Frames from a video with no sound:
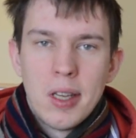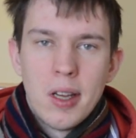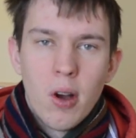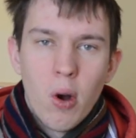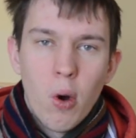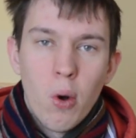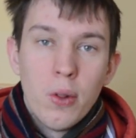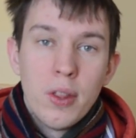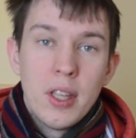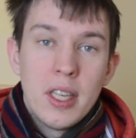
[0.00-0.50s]

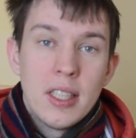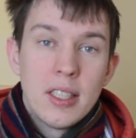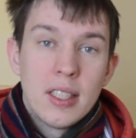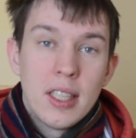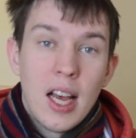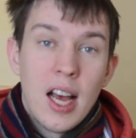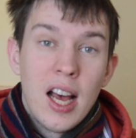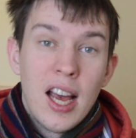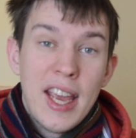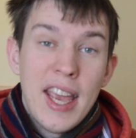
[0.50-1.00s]
All
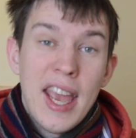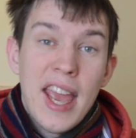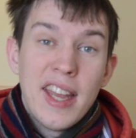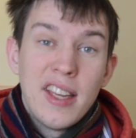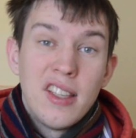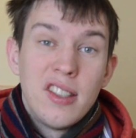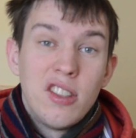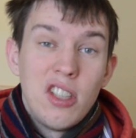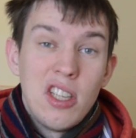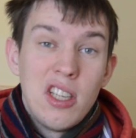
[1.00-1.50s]
these
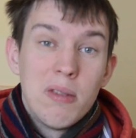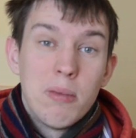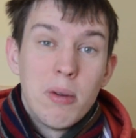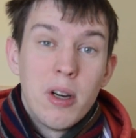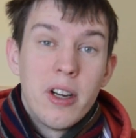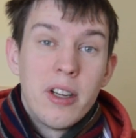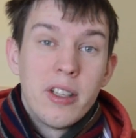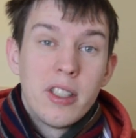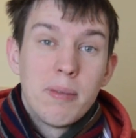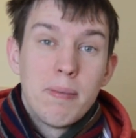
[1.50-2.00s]
ing
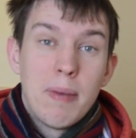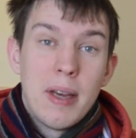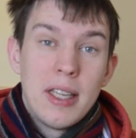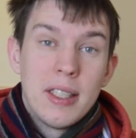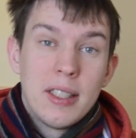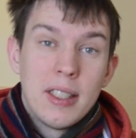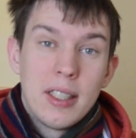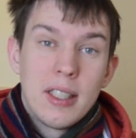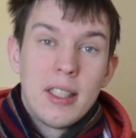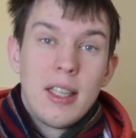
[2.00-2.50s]
words
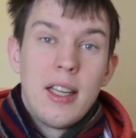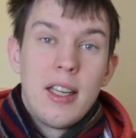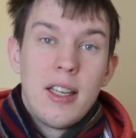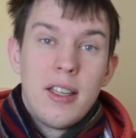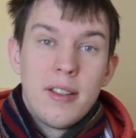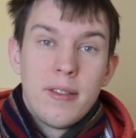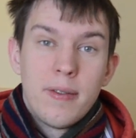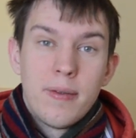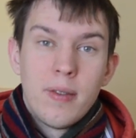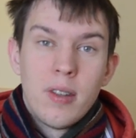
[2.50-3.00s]
basically,
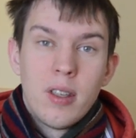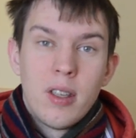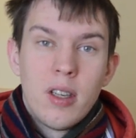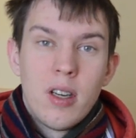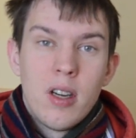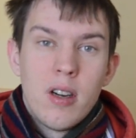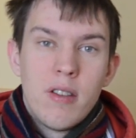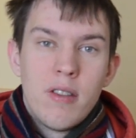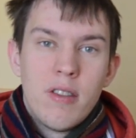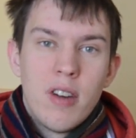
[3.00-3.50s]

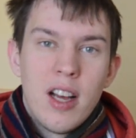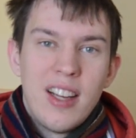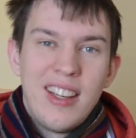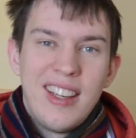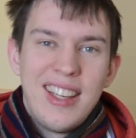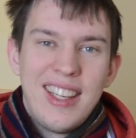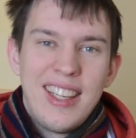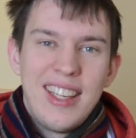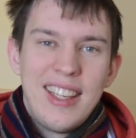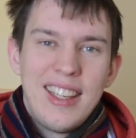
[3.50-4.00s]

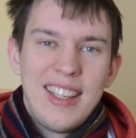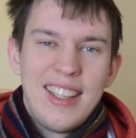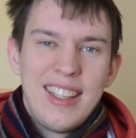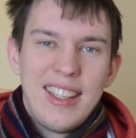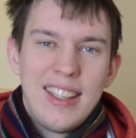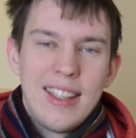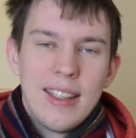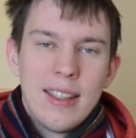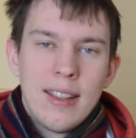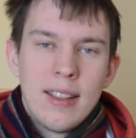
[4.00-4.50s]

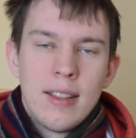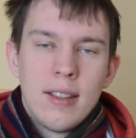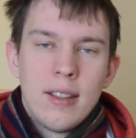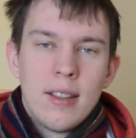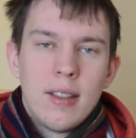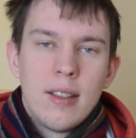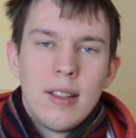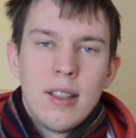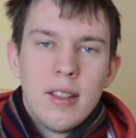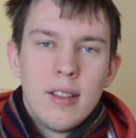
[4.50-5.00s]
running,
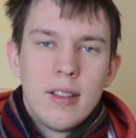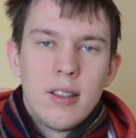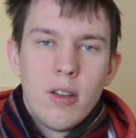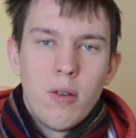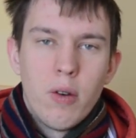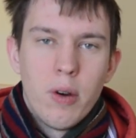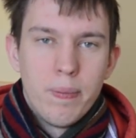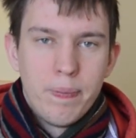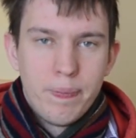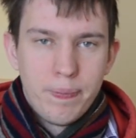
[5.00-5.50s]
and
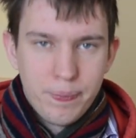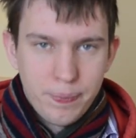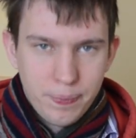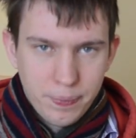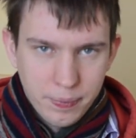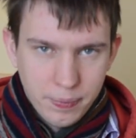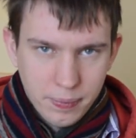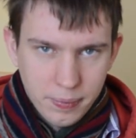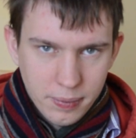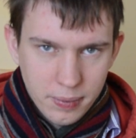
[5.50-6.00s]
so on.
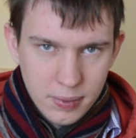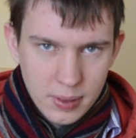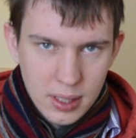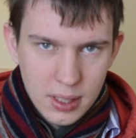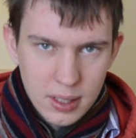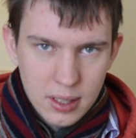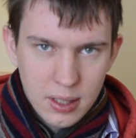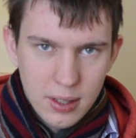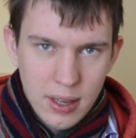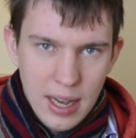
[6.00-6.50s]

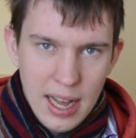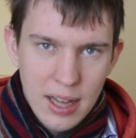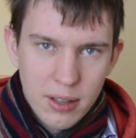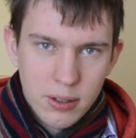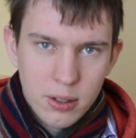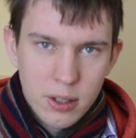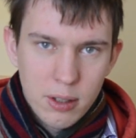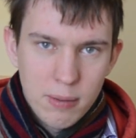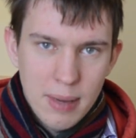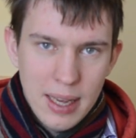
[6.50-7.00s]
So how
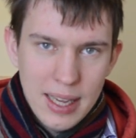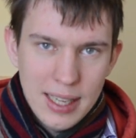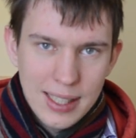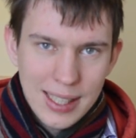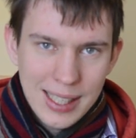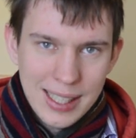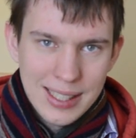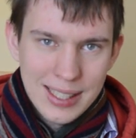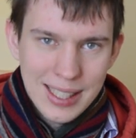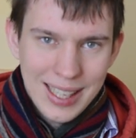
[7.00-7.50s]
do we make
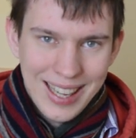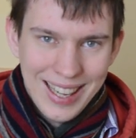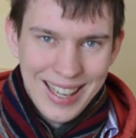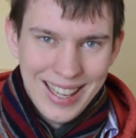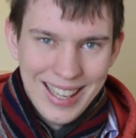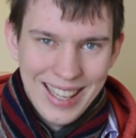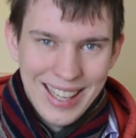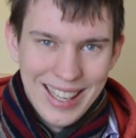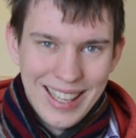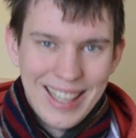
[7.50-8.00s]
this
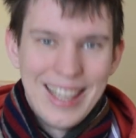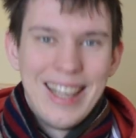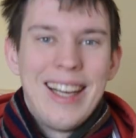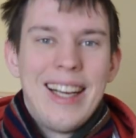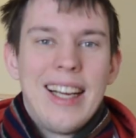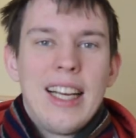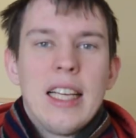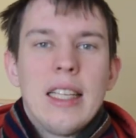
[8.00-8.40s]
ng? Mm?